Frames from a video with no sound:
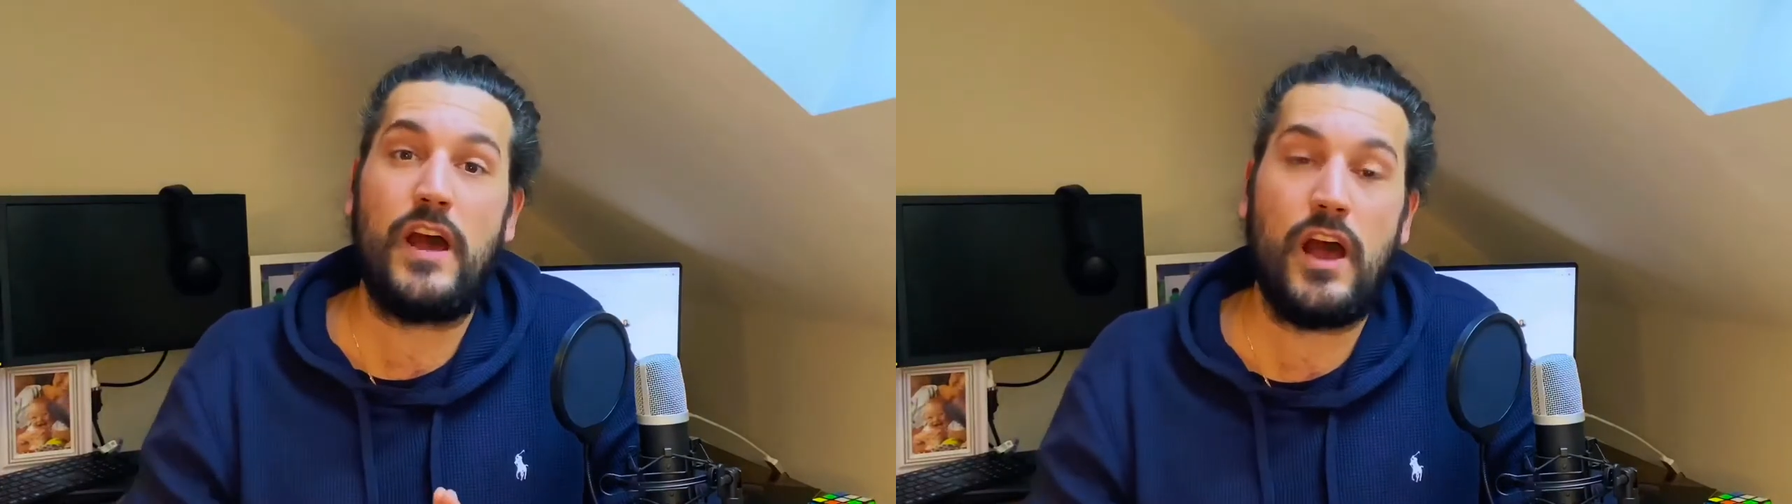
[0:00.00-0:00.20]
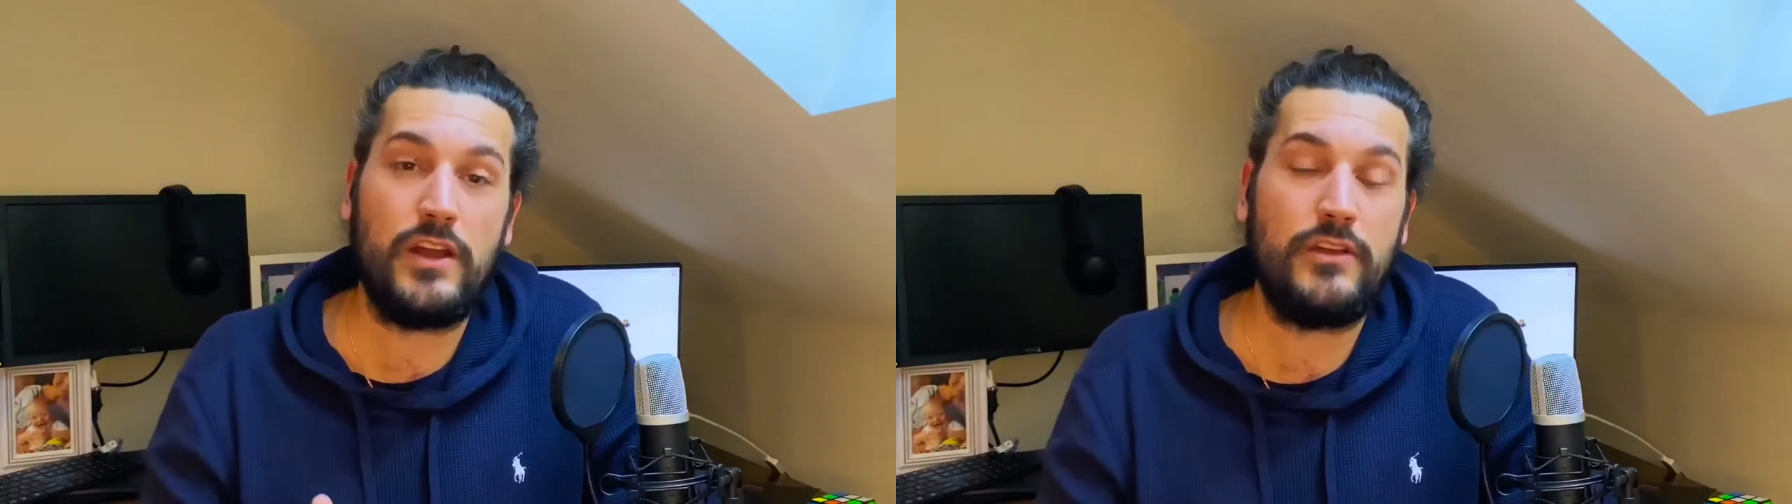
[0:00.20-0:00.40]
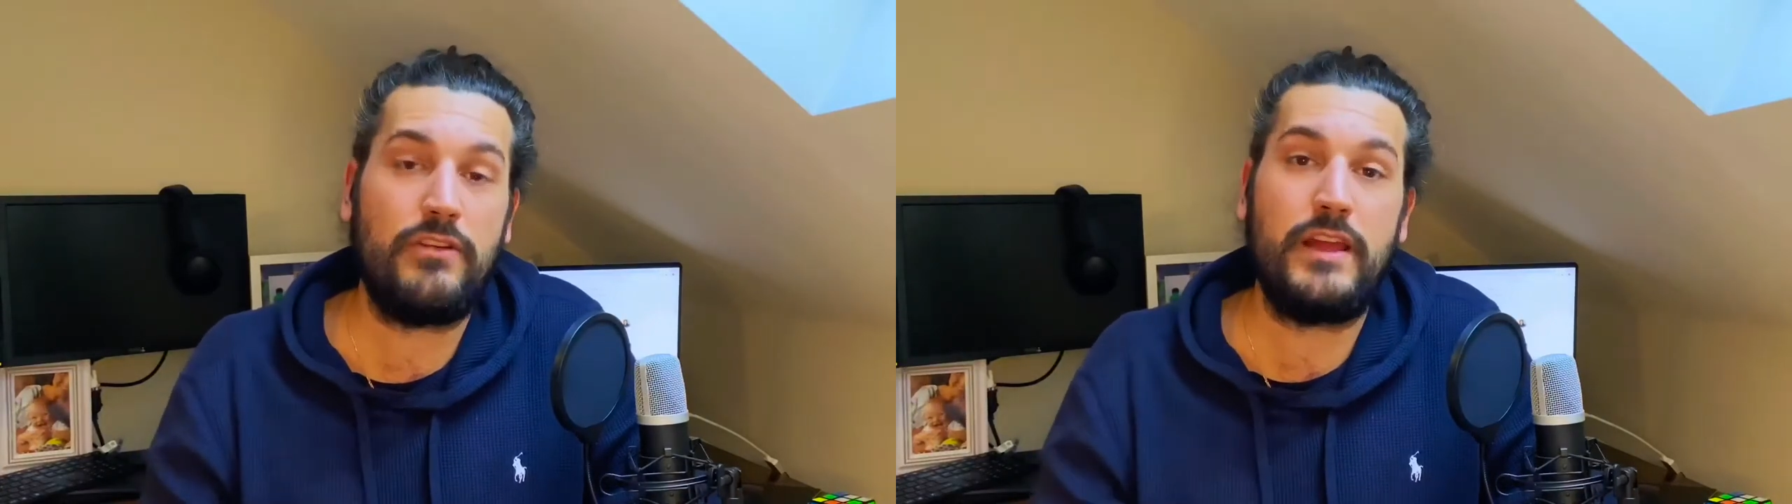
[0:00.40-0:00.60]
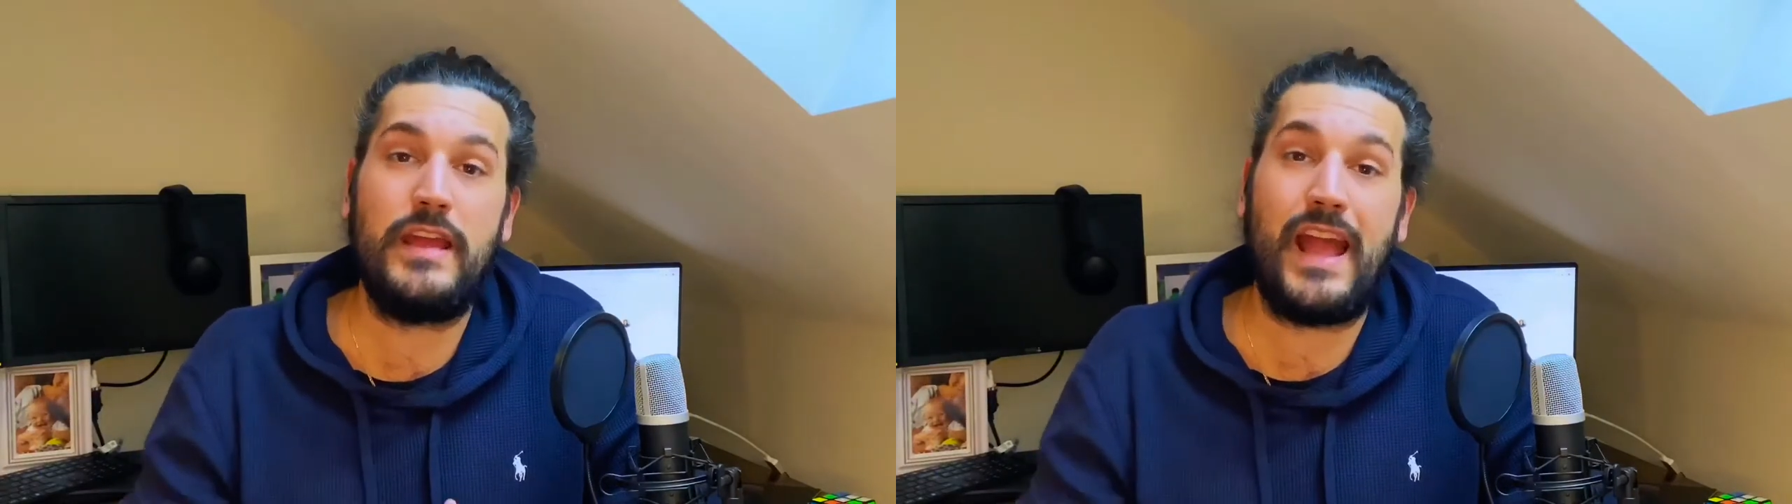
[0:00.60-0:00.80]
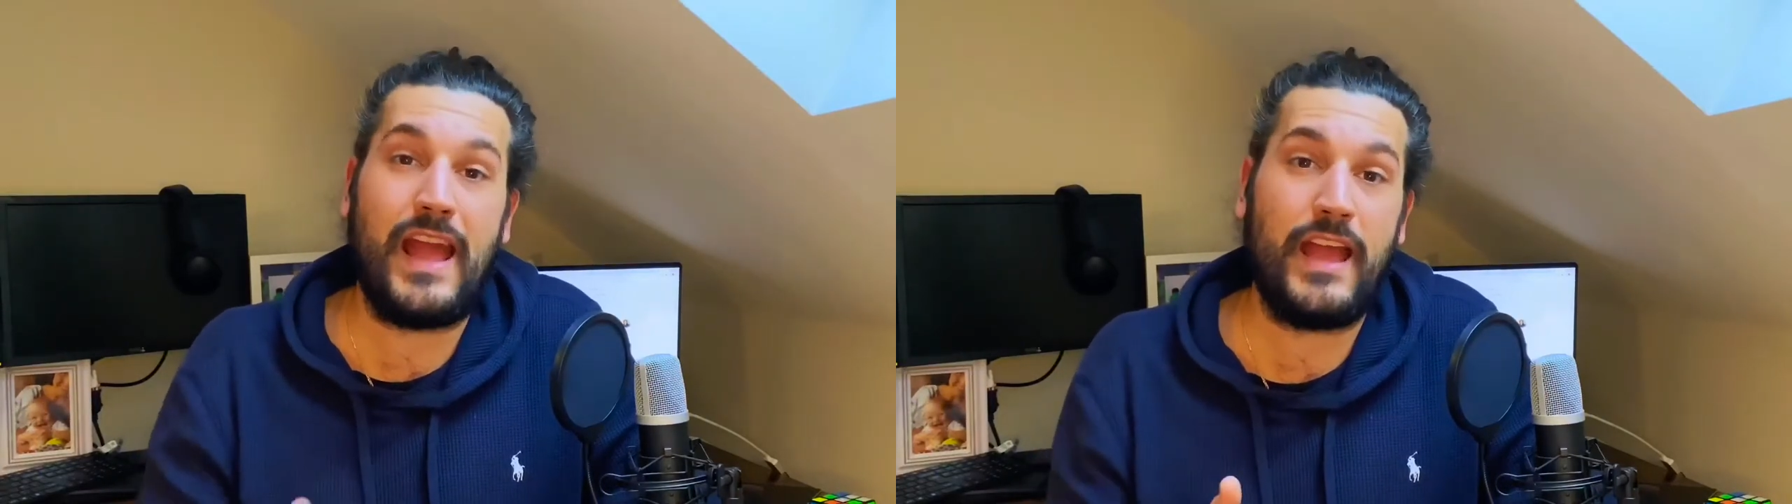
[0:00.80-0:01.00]

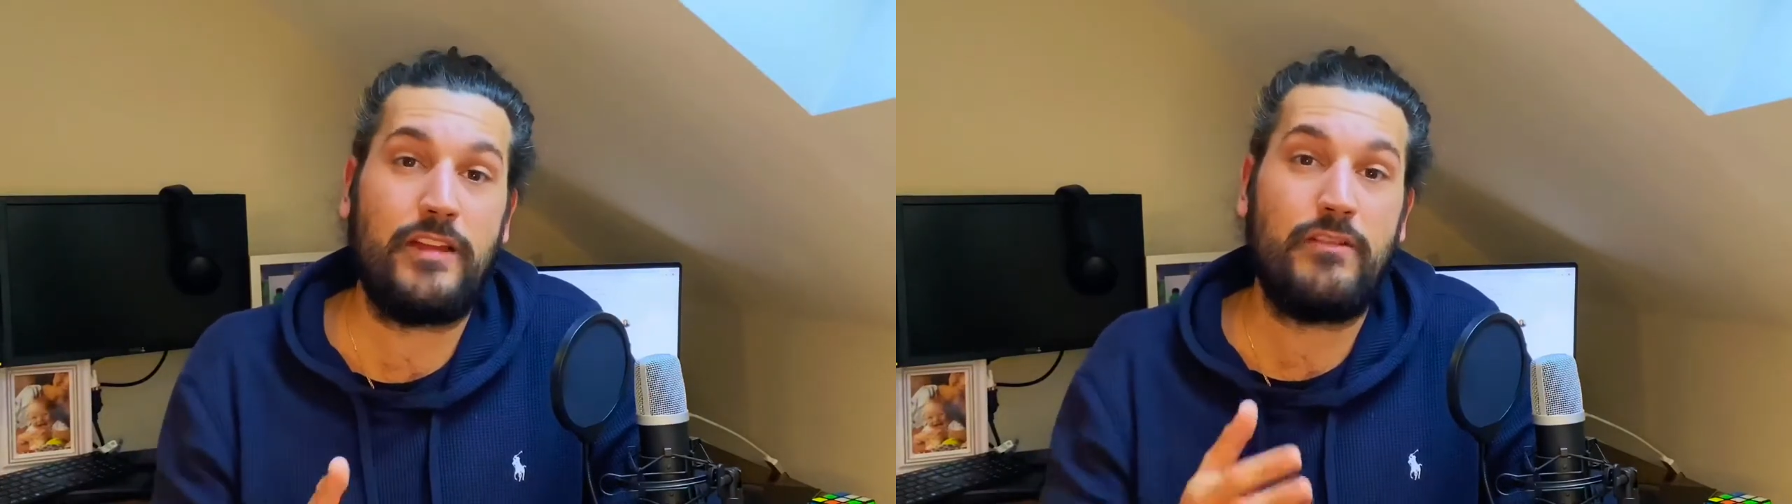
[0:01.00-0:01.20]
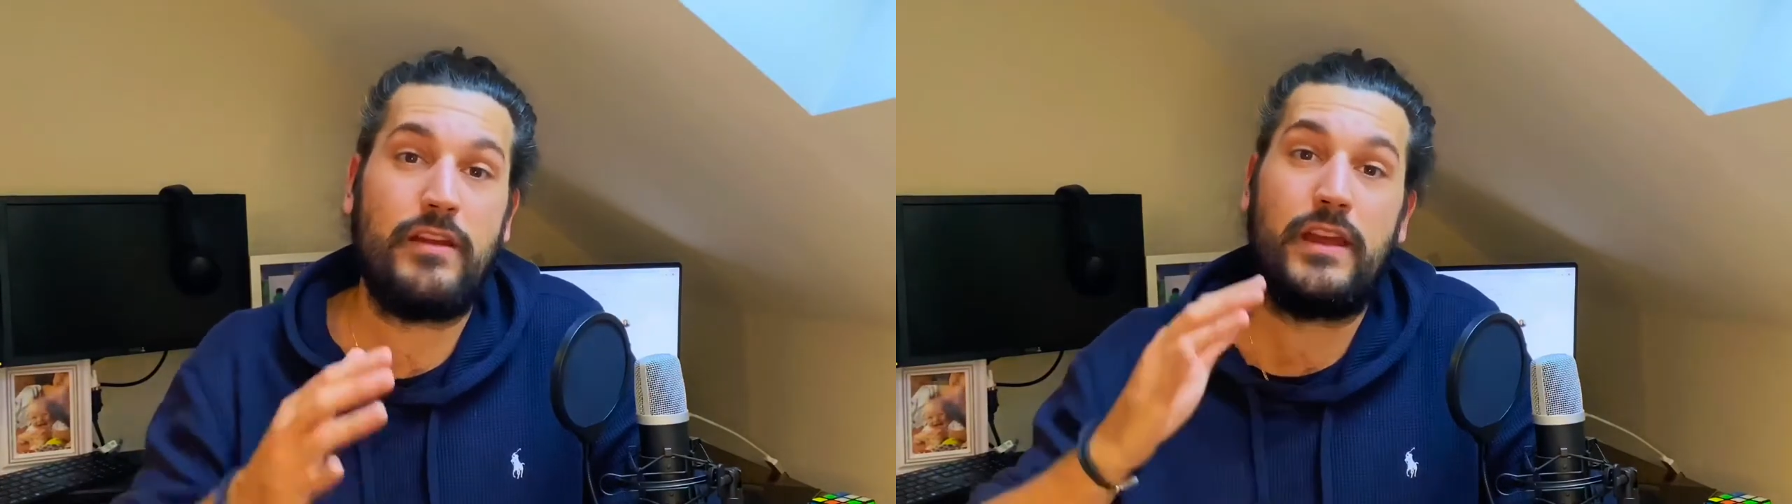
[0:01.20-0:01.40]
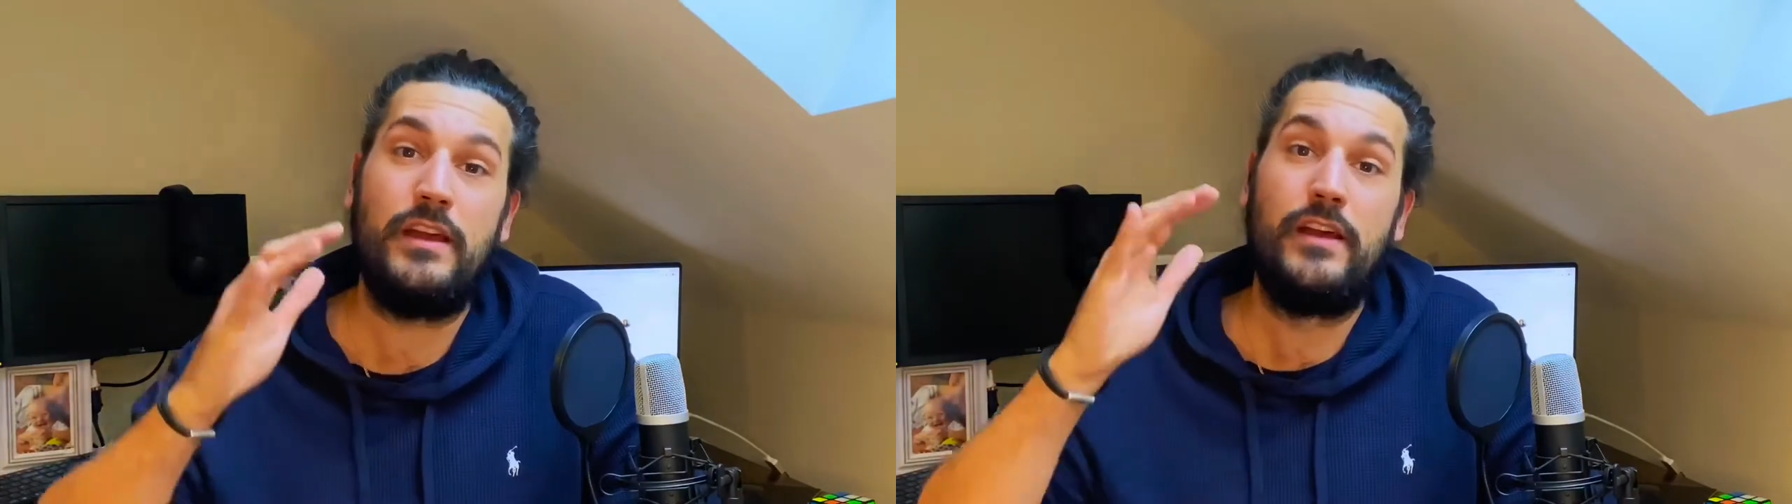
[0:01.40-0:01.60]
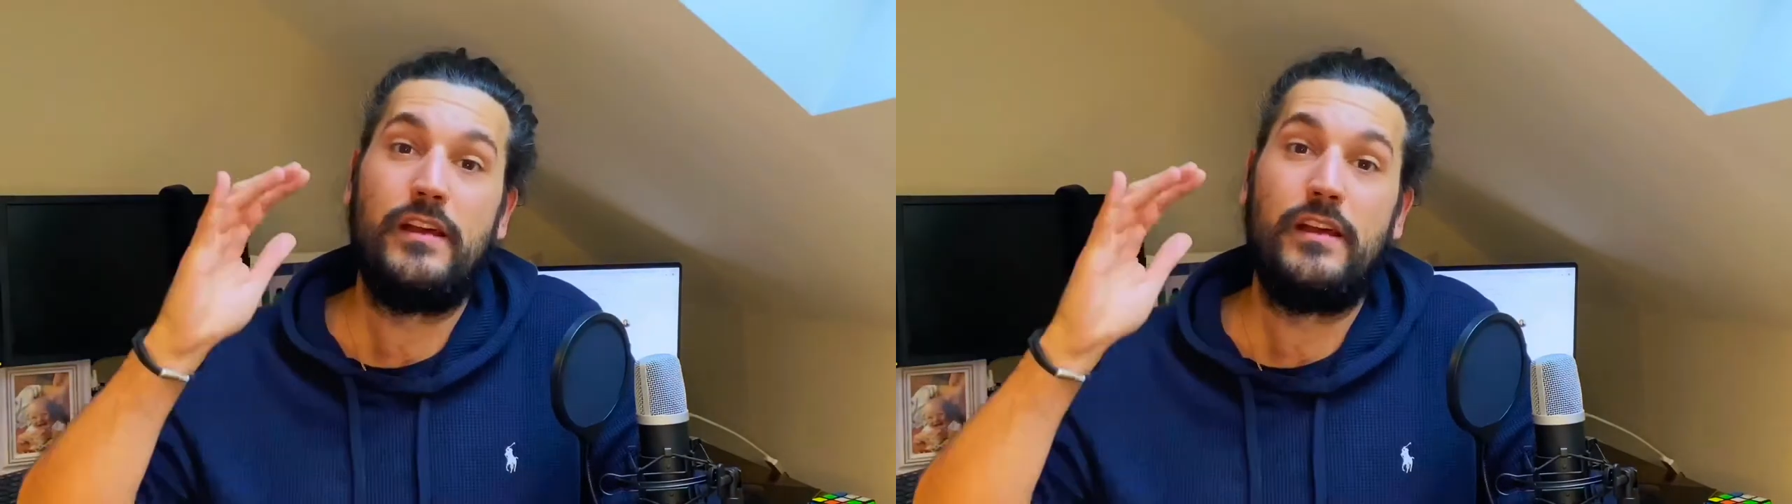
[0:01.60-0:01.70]
hungry, angry